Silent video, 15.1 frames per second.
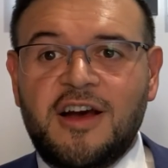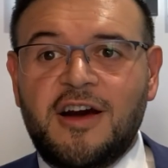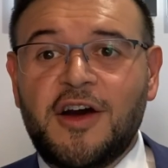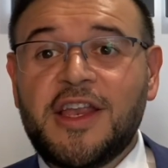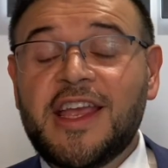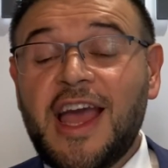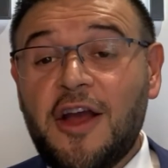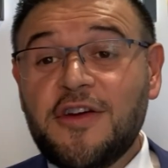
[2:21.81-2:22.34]
I'd
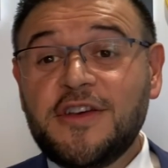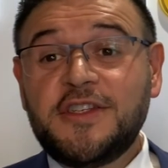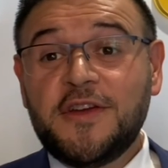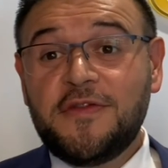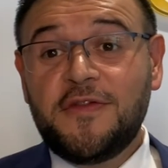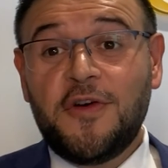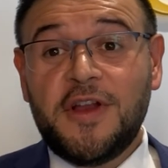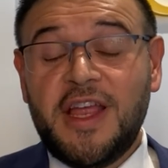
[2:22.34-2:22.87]
encourage you to
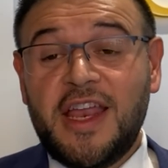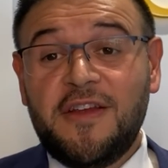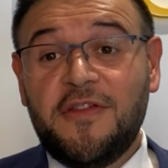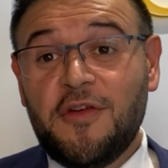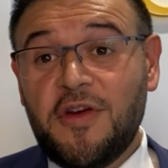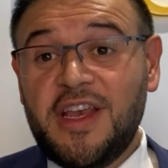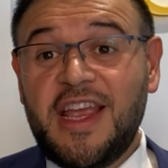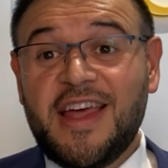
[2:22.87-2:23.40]
find out if
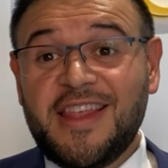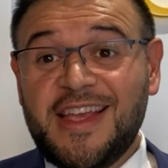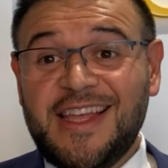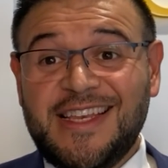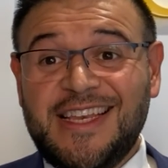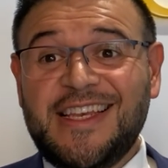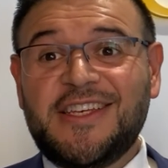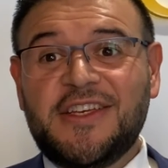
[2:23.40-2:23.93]
there are any other
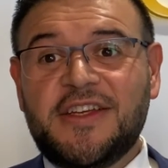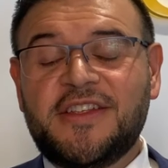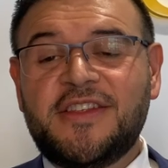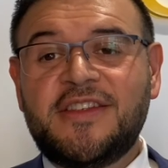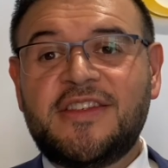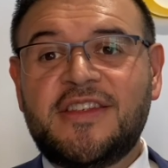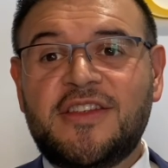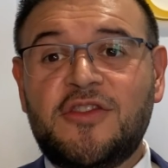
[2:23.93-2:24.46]

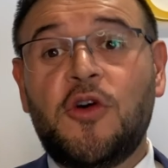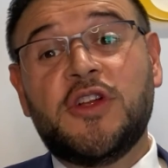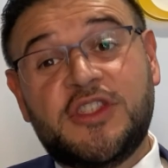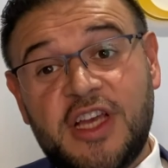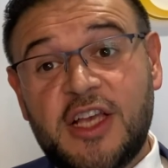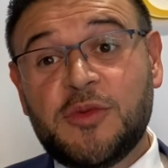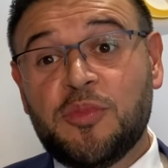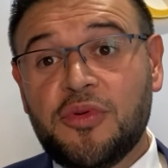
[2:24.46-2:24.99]
conditions, not
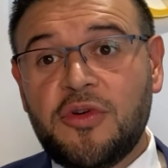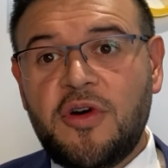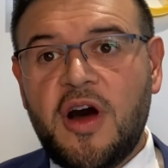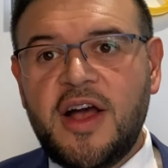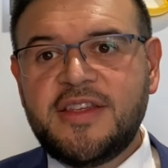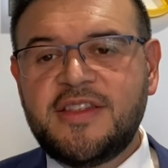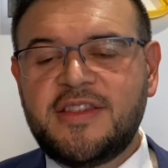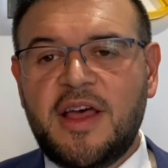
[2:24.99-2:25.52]
just
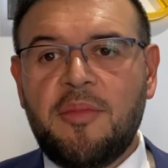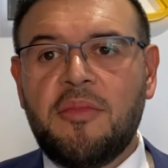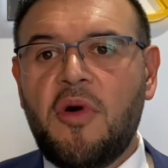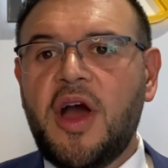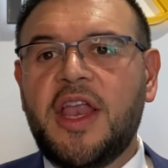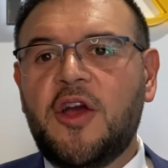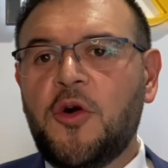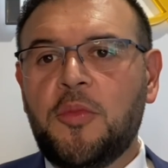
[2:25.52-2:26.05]
price, that
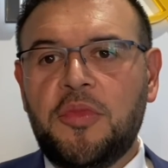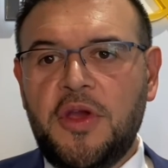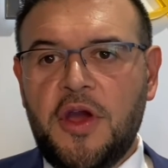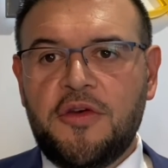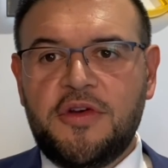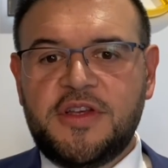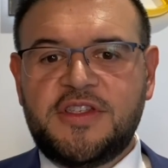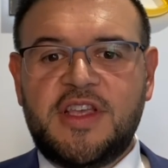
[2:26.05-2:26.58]
might help the
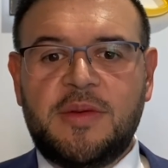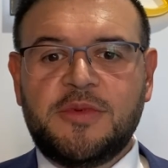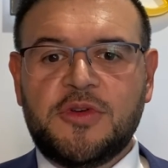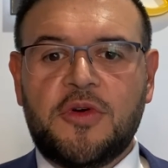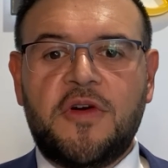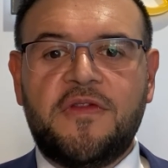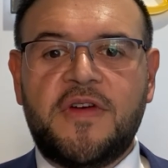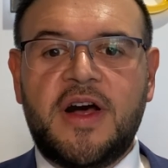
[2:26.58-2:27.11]
owner accept
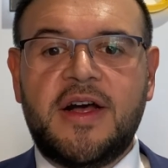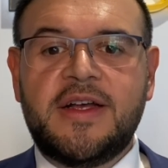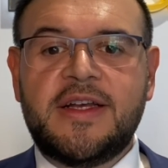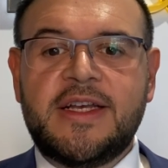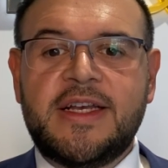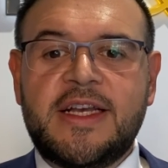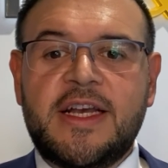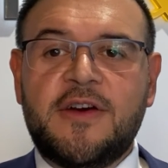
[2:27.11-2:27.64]
your offer.
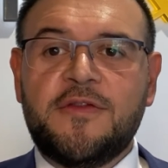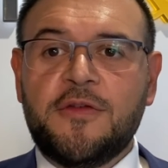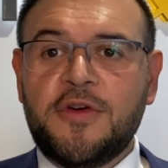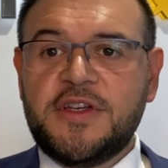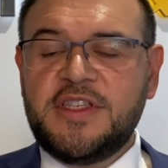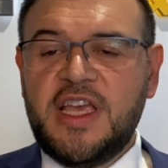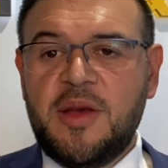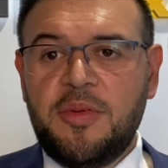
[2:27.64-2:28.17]
For
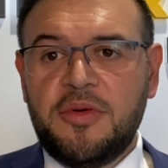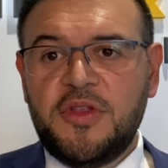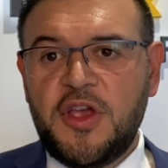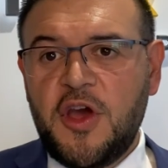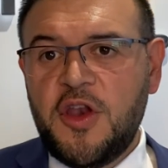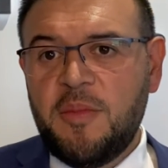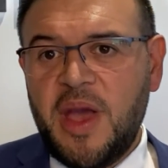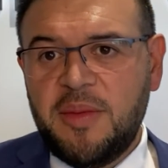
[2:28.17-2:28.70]
example, the
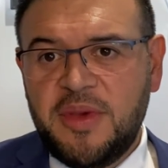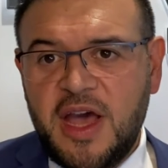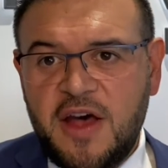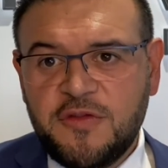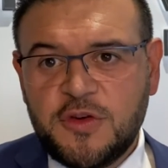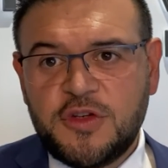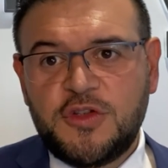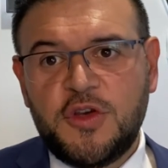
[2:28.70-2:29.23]
owner may be
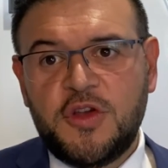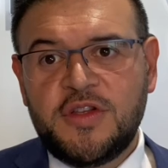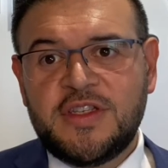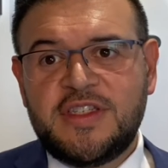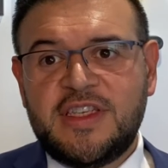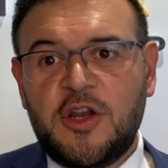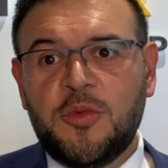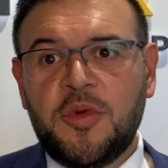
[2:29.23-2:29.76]
after a certain
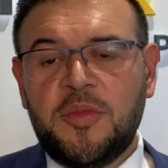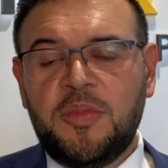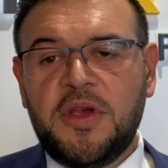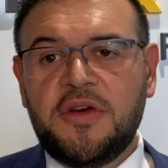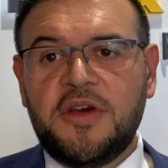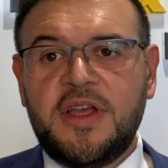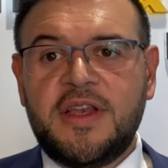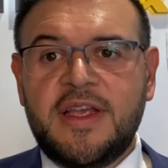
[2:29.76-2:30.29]
settlement
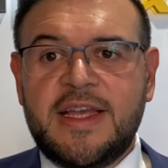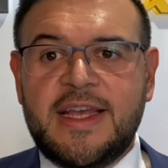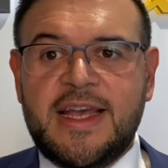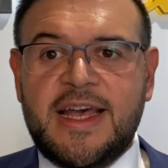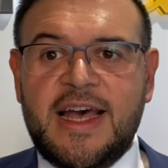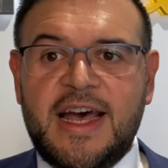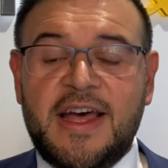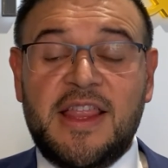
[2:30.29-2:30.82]
period,
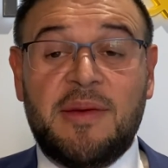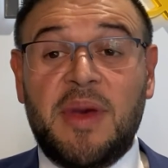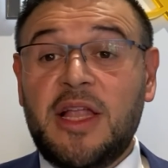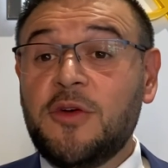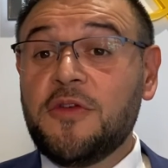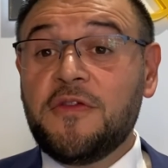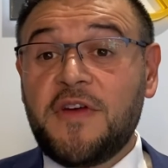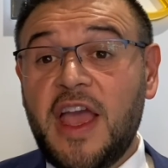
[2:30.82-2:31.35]
they may
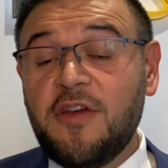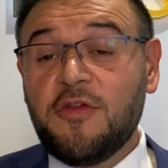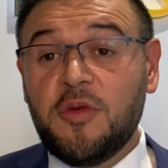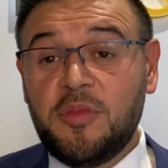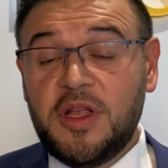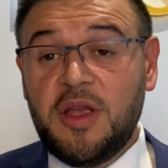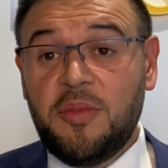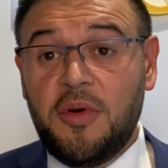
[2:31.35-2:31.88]
look
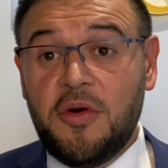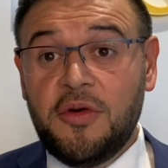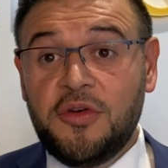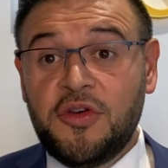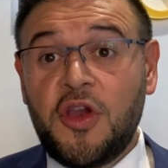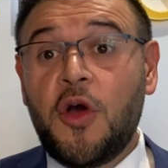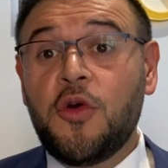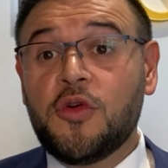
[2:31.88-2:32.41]
favourably
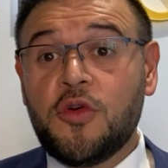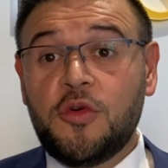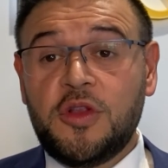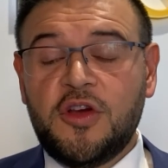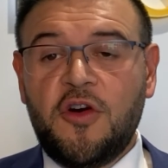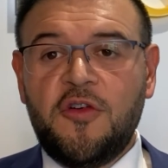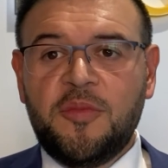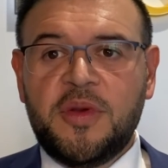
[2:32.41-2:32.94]
upon no cooling
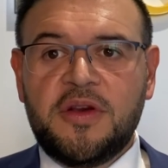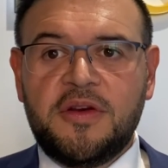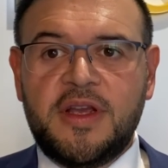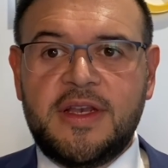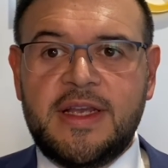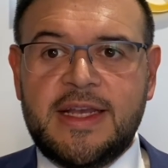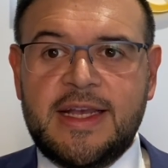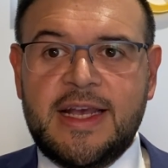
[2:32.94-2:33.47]
off
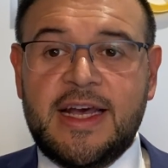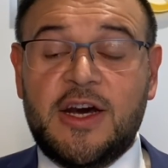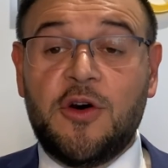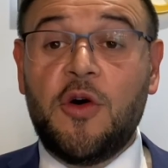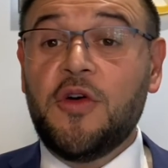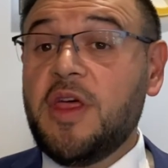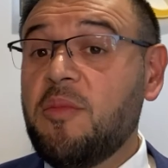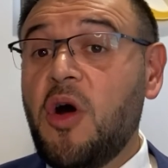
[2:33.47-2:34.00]
period,
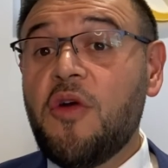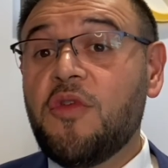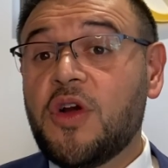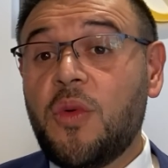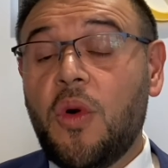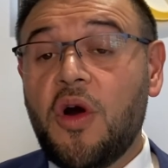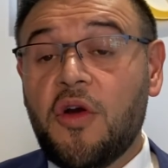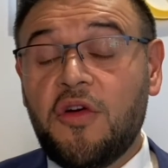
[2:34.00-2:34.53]
or they might
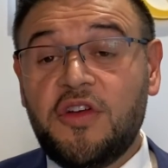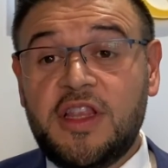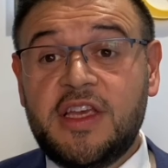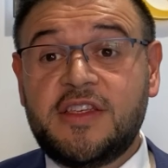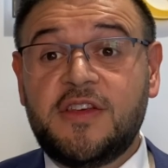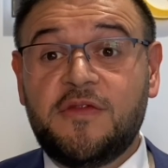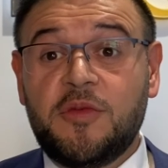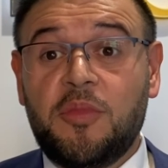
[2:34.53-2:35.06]
require a
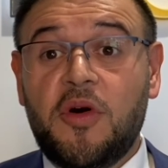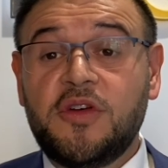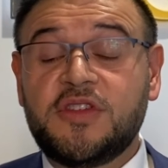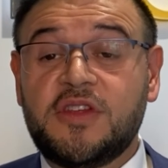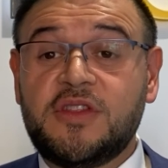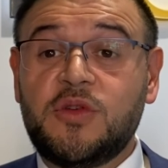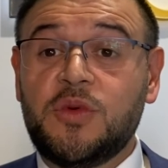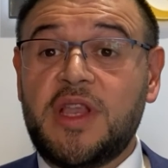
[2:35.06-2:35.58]
release of
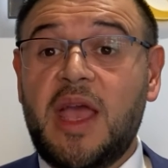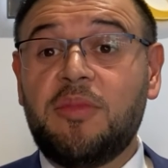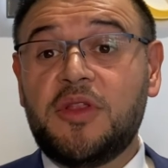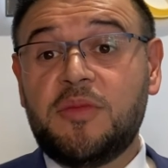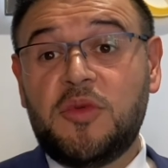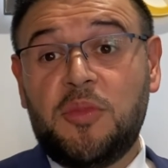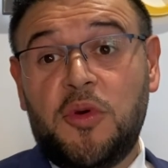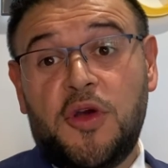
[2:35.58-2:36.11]
deposit to enable
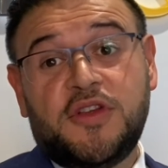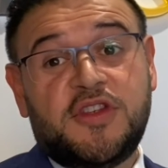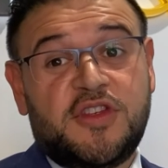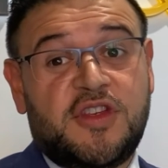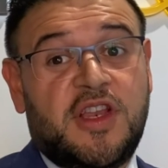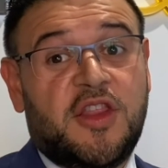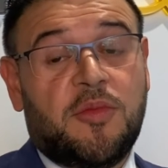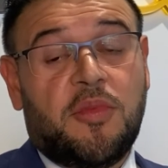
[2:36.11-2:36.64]
them to
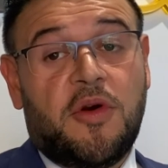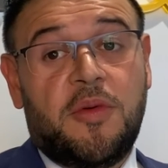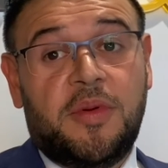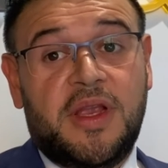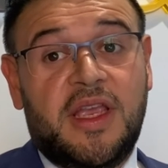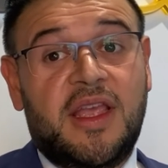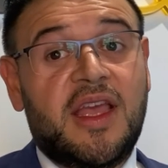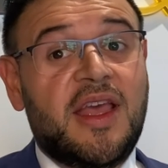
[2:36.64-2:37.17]
purchase another
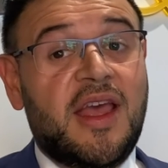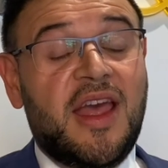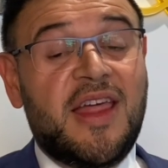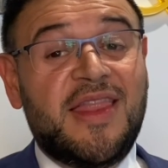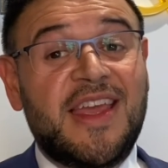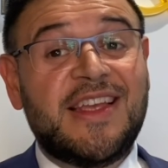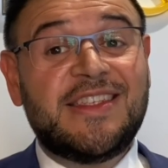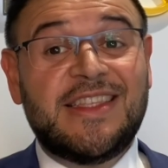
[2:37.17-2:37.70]
property. And
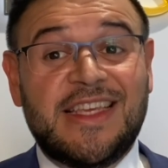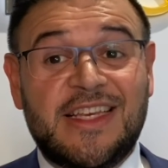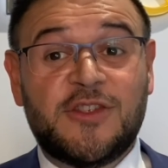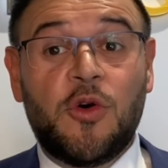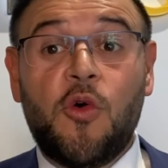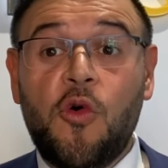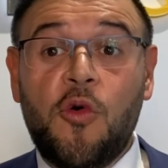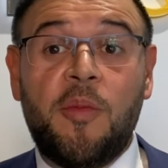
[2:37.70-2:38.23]
these things
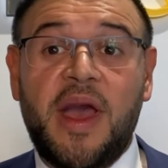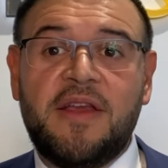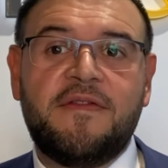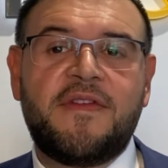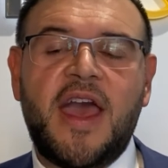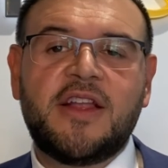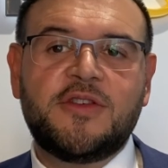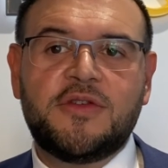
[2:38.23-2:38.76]
all may
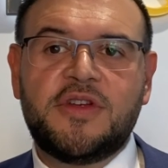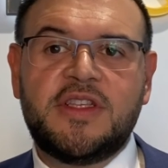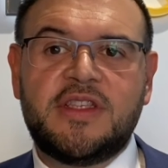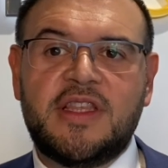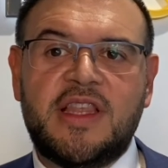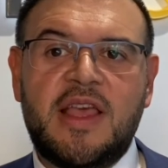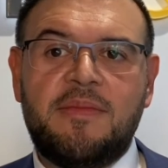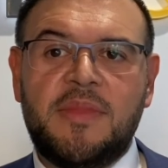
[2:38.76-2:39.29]
factor into
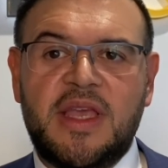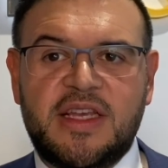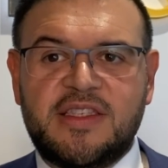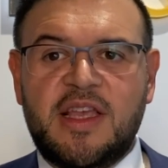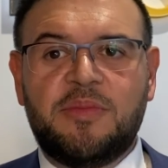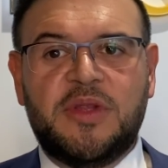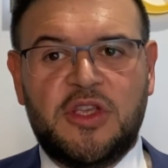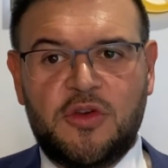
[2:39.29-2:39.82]
them
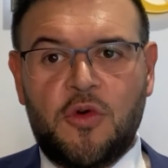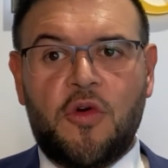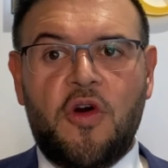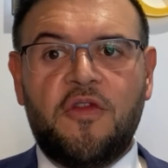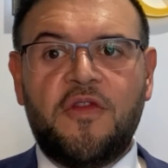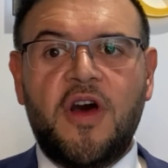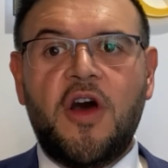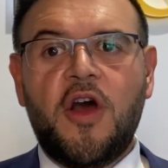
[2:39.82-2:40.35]
accepting your
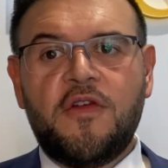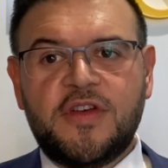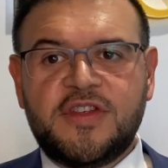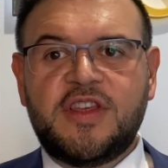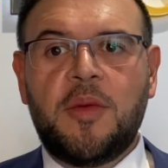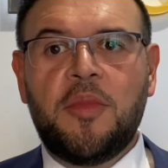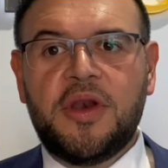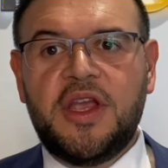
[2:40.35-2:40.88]
offer over
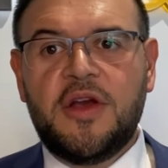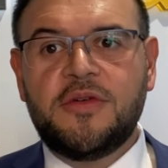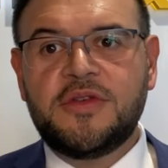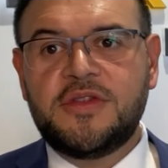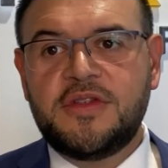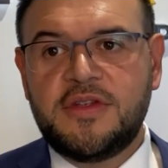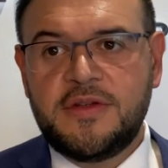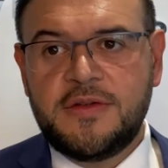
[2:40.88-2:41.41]
somebody else.